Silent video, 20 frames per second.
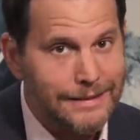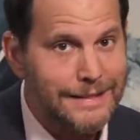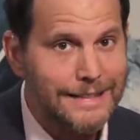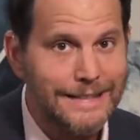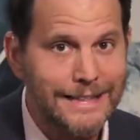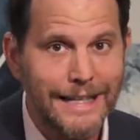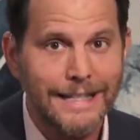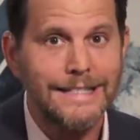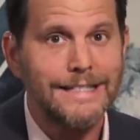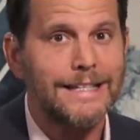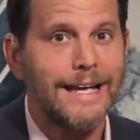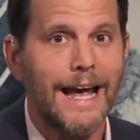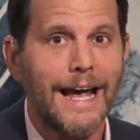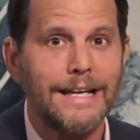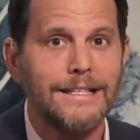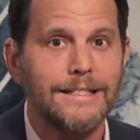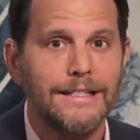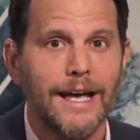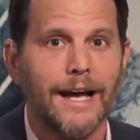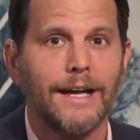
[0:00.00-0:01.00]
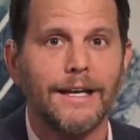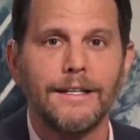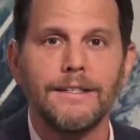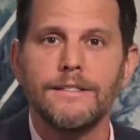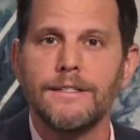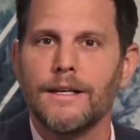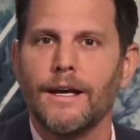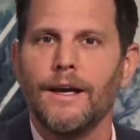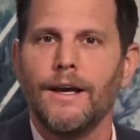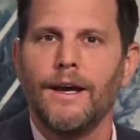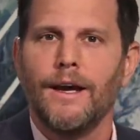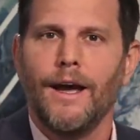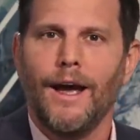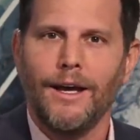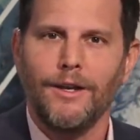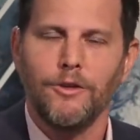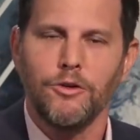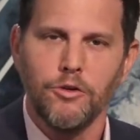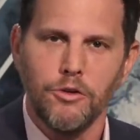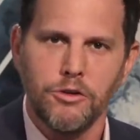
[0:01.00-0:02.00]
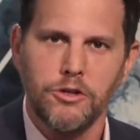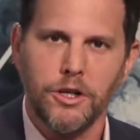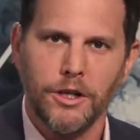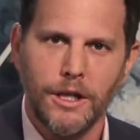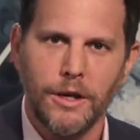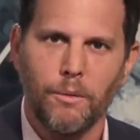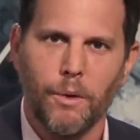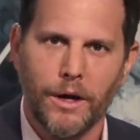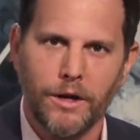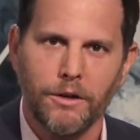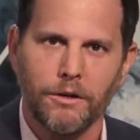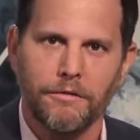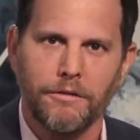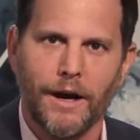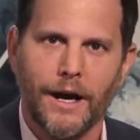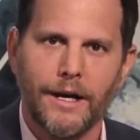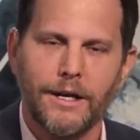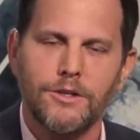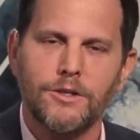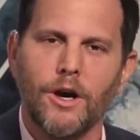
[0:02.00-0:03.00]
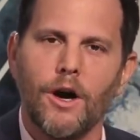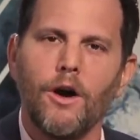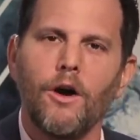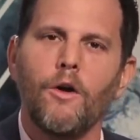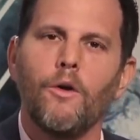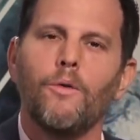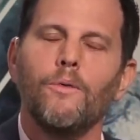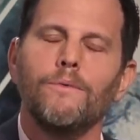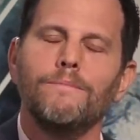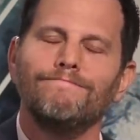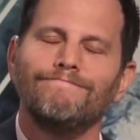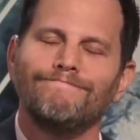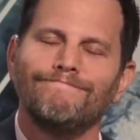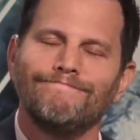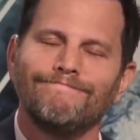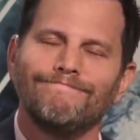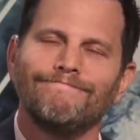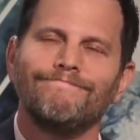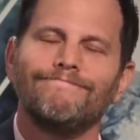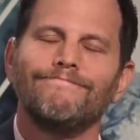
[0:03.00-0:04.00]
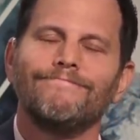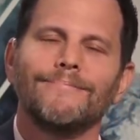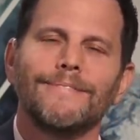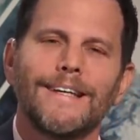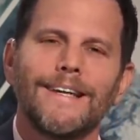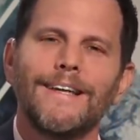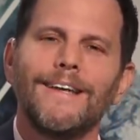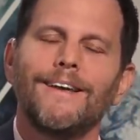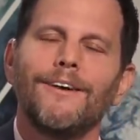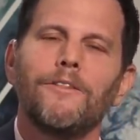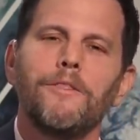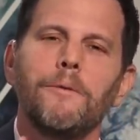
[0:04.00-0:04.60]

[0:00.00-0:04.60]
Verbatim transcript: 6 to 8 seconds. And usually what you'll find is, oh, the